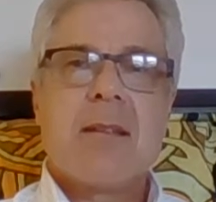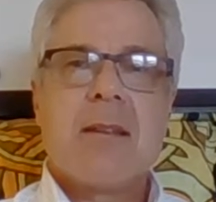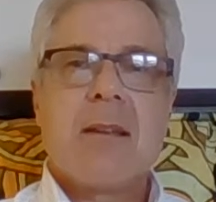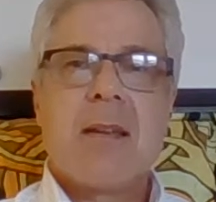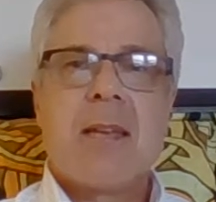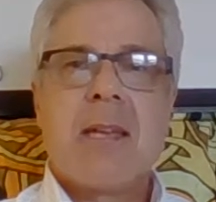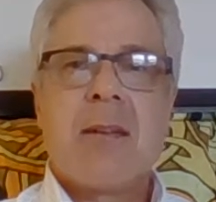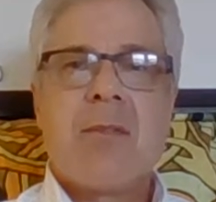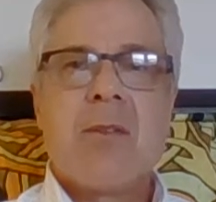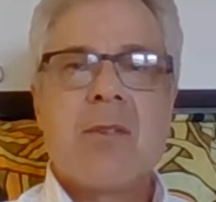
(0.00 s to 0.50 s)

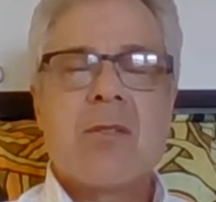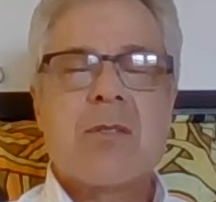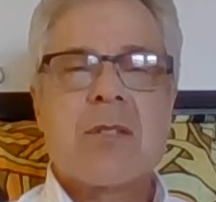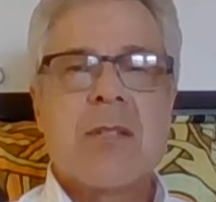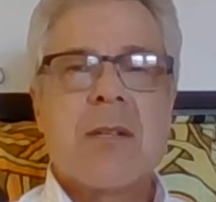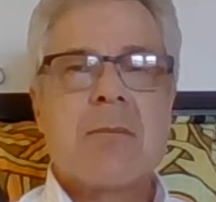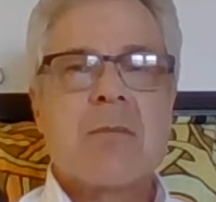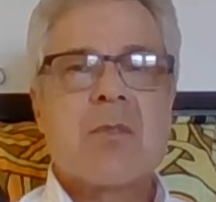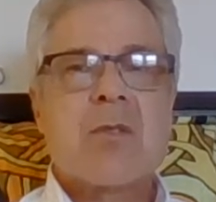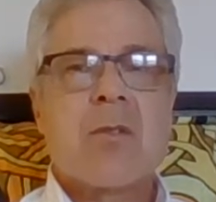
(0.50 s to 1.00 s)
give you
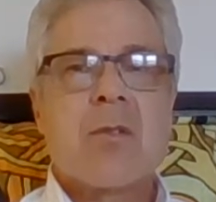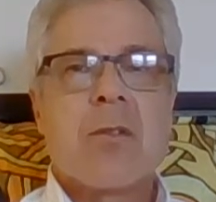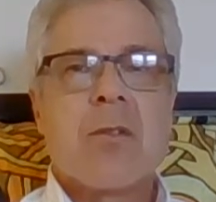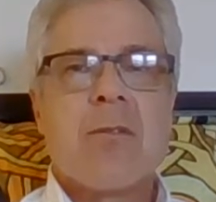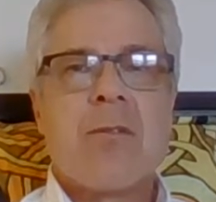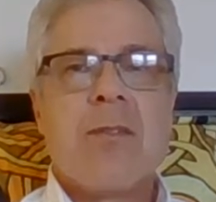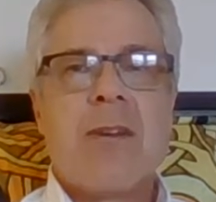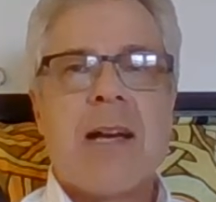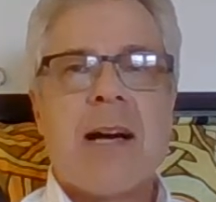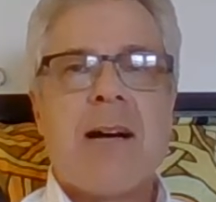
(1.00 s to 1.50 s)
some sort
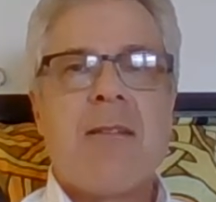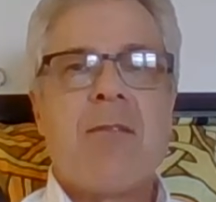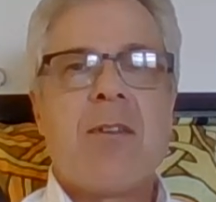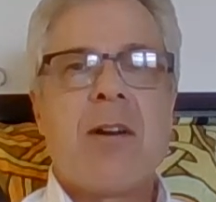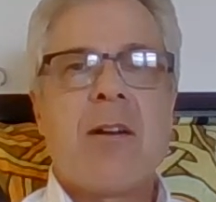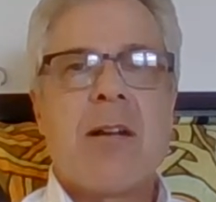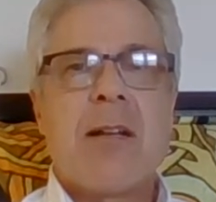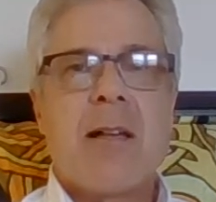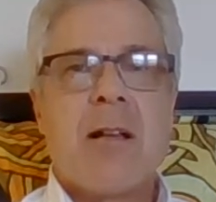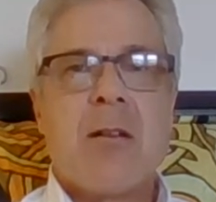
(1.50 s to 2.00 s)
of not
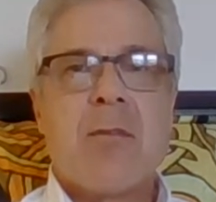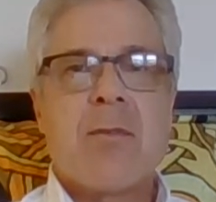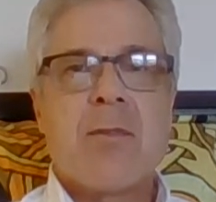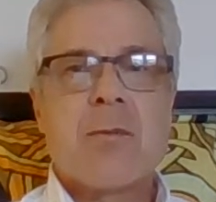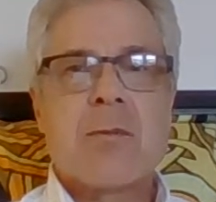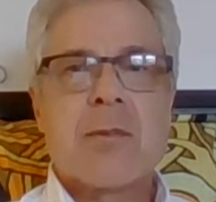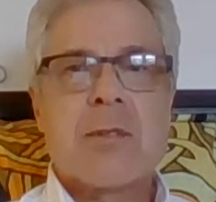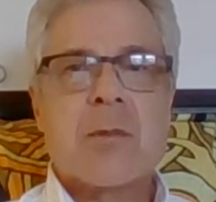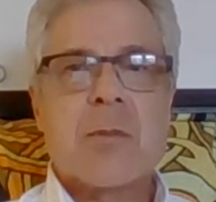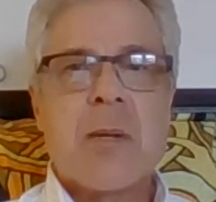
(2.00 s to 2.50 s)
very
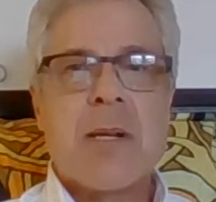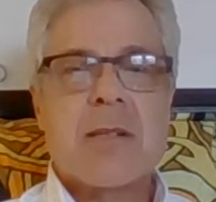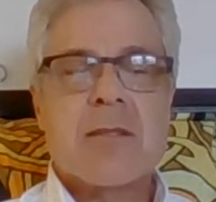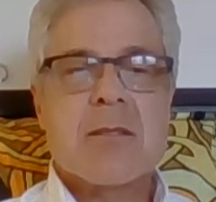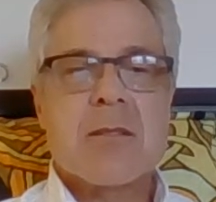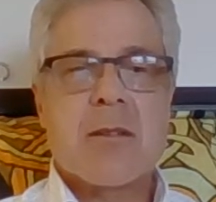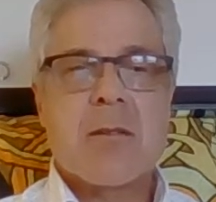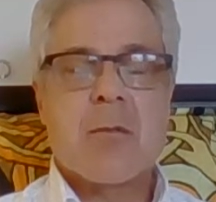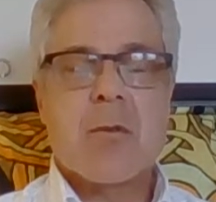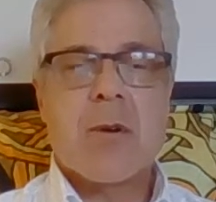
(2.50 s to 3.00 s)
helpful
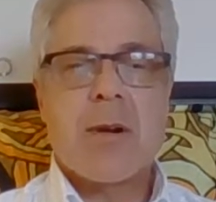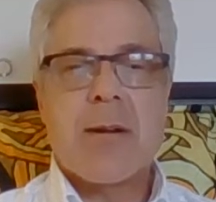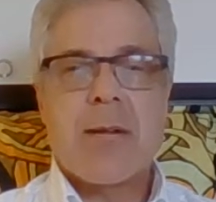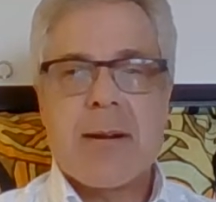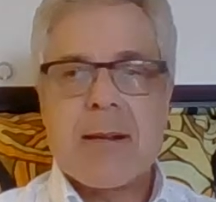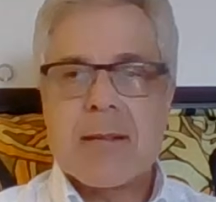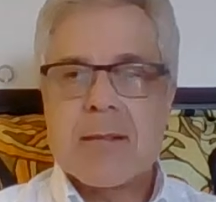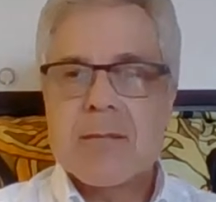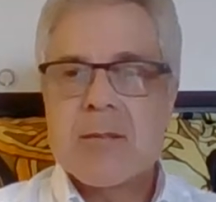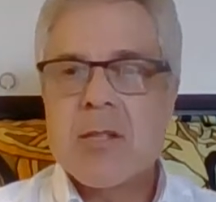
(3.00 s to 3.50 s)
response to a
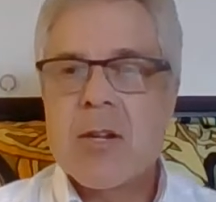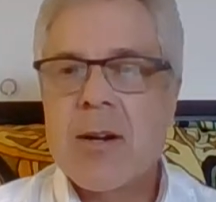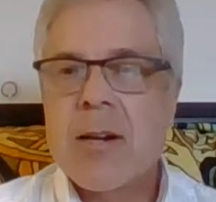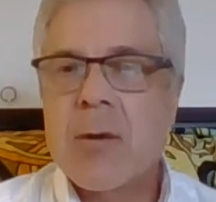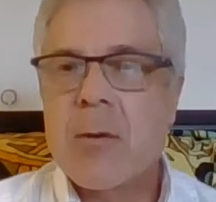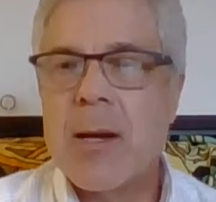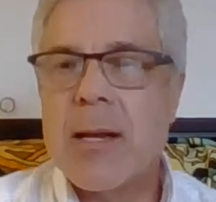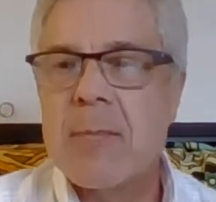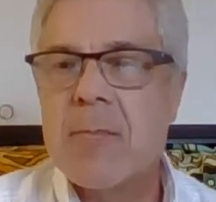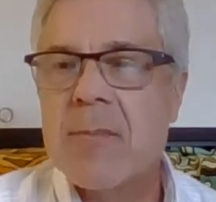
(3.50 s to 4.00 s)
query. So
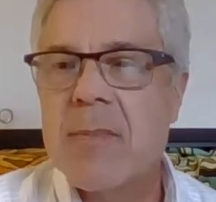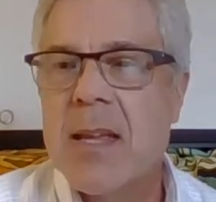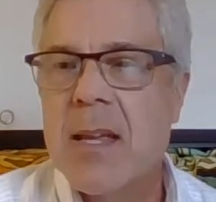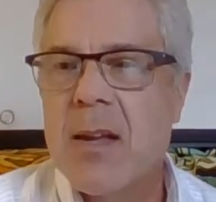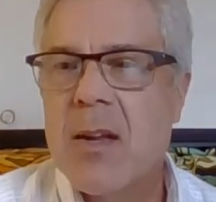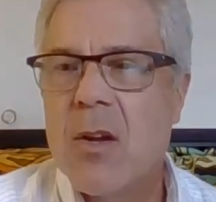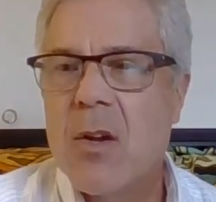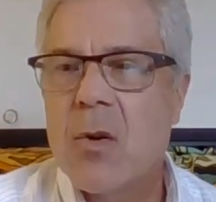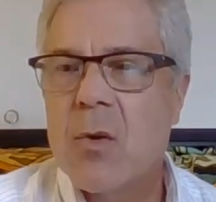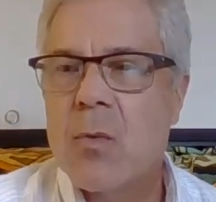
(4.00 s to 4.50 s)
anyway,
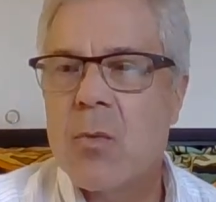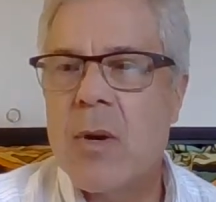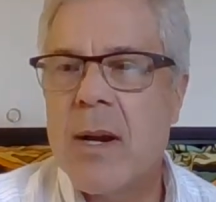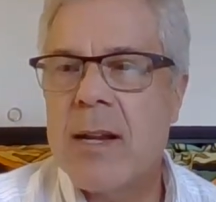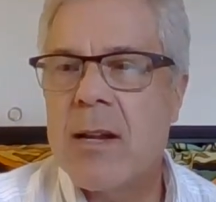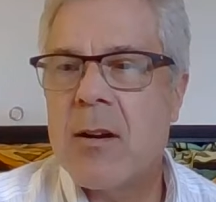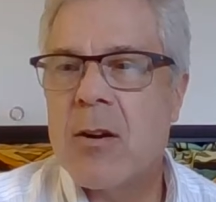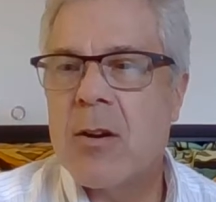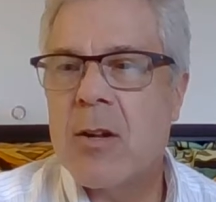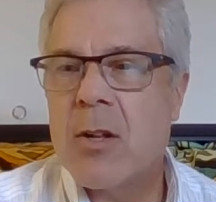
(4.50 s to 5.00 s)

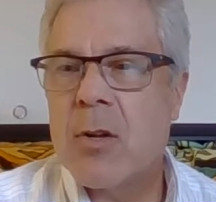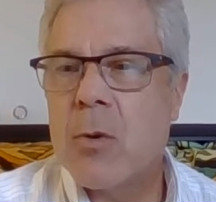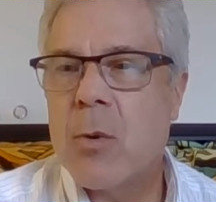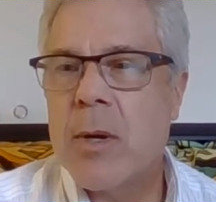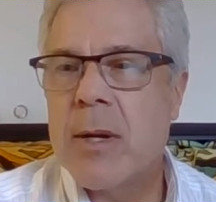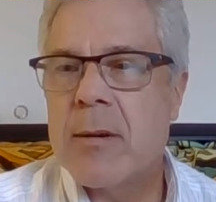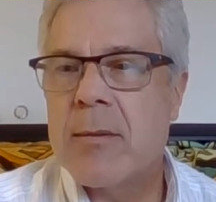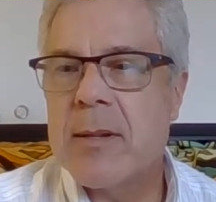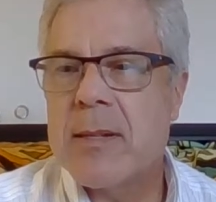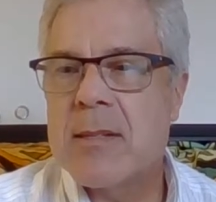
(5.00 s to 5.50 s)
write your
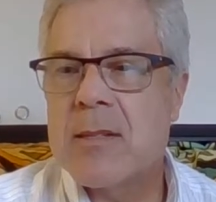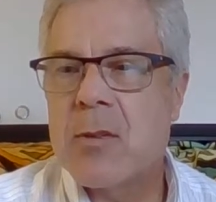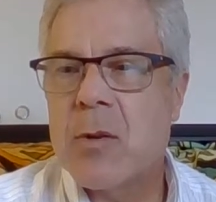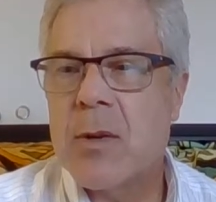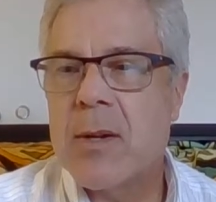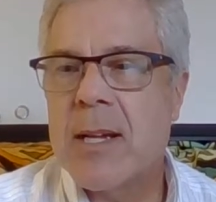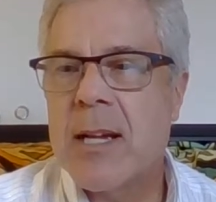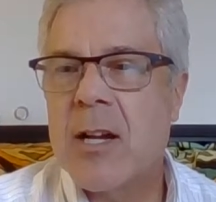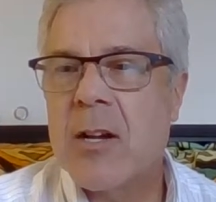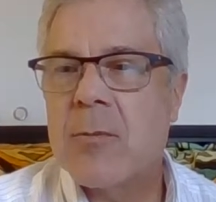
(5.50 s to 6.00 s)
query so
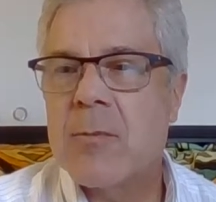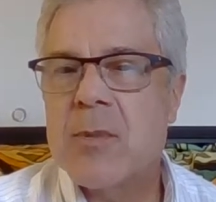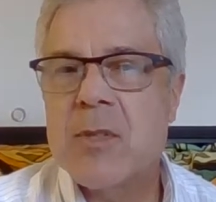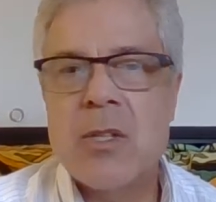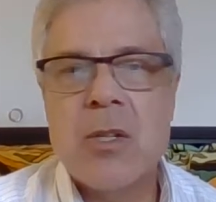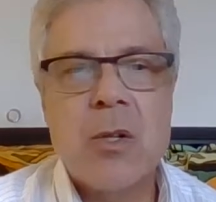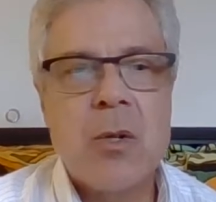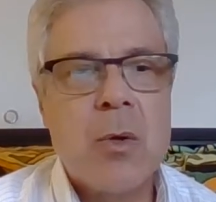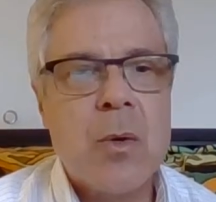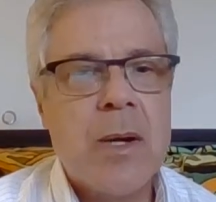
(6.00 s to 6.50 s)
it helps
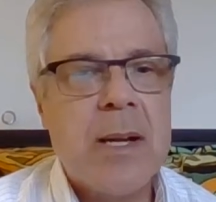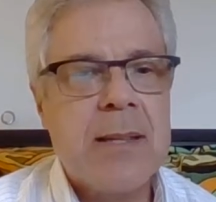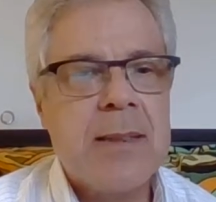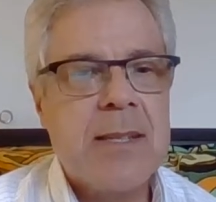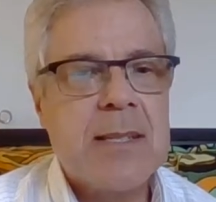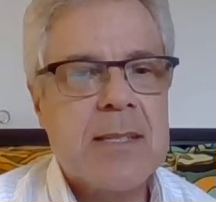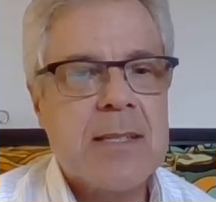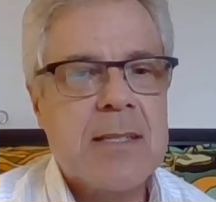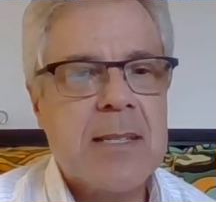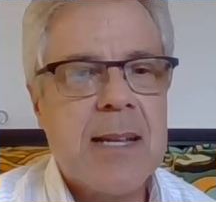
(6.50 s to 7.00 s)
you and
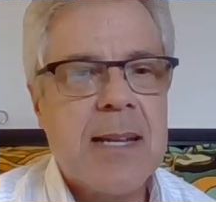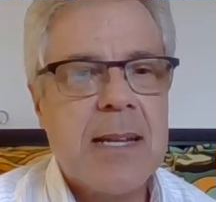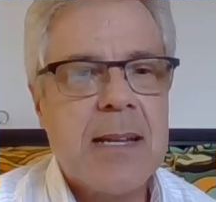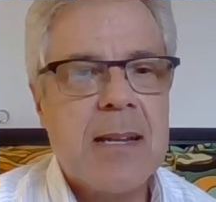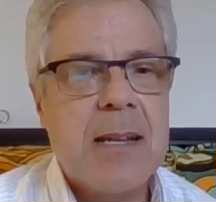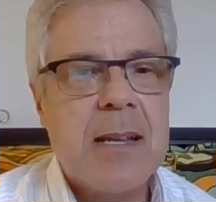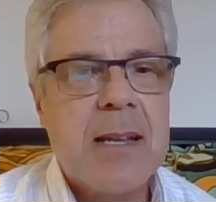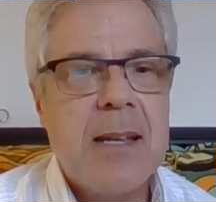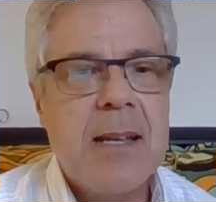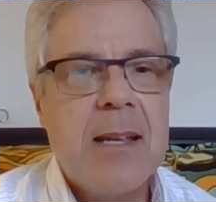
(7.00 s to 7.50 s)
the site,
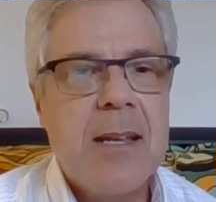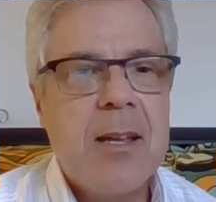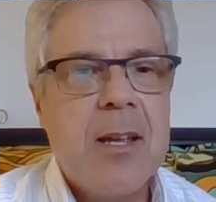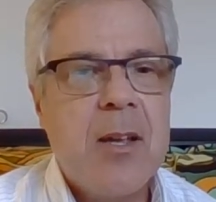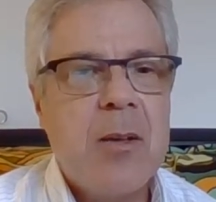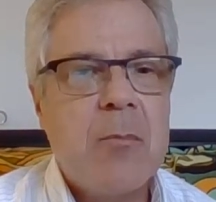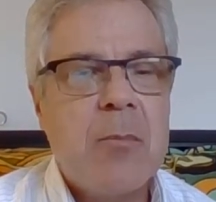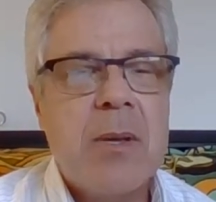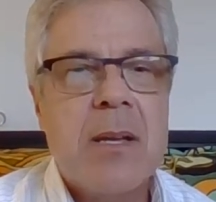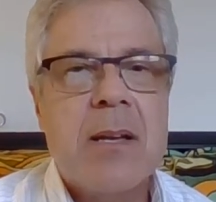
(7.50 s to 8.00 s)

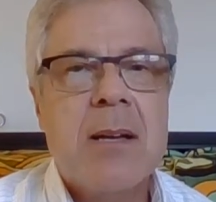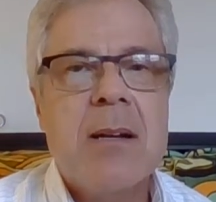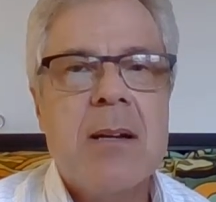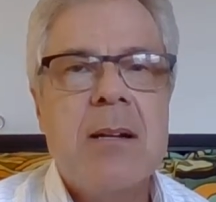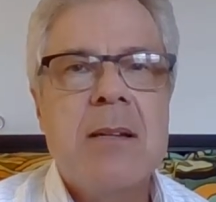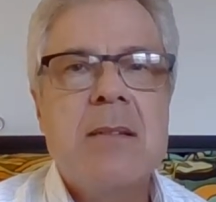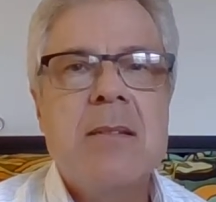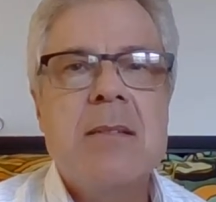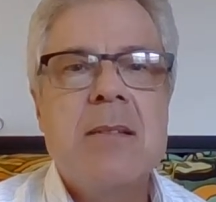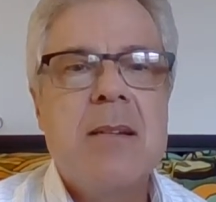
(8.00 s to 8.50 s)

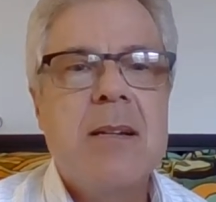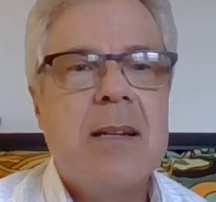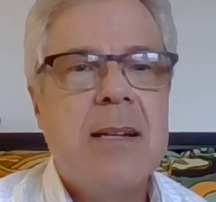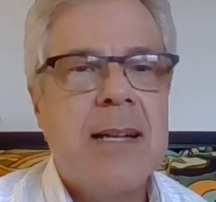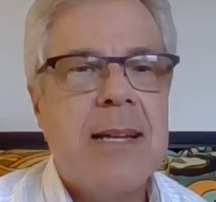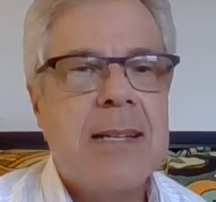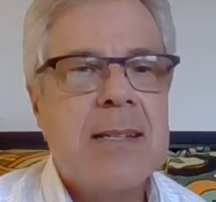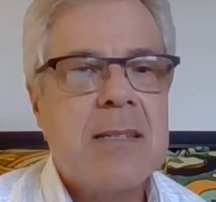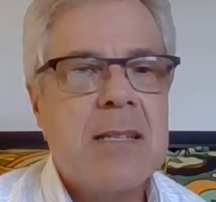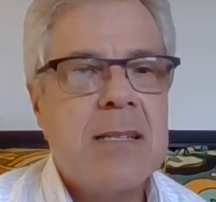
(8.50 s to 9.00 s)
because
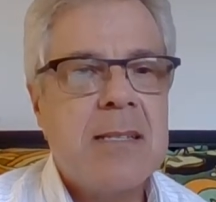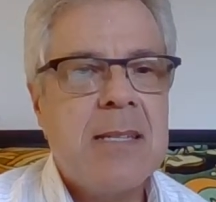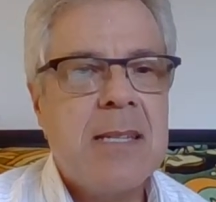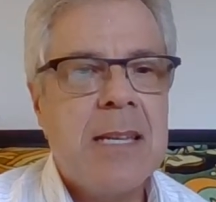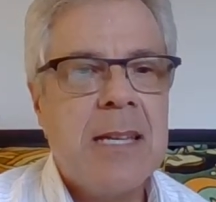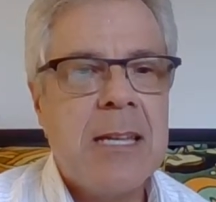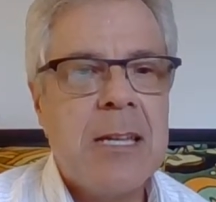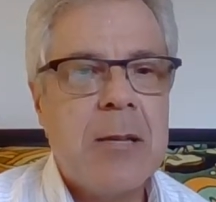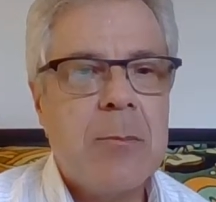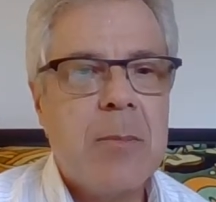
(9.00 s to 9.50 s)
it's a
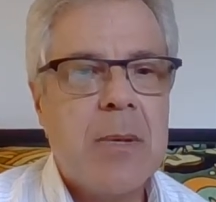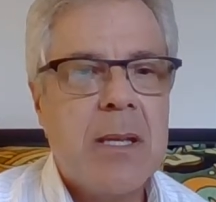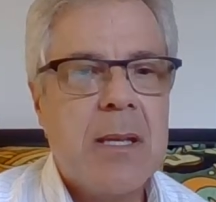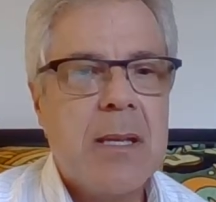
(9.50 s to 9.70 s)
team.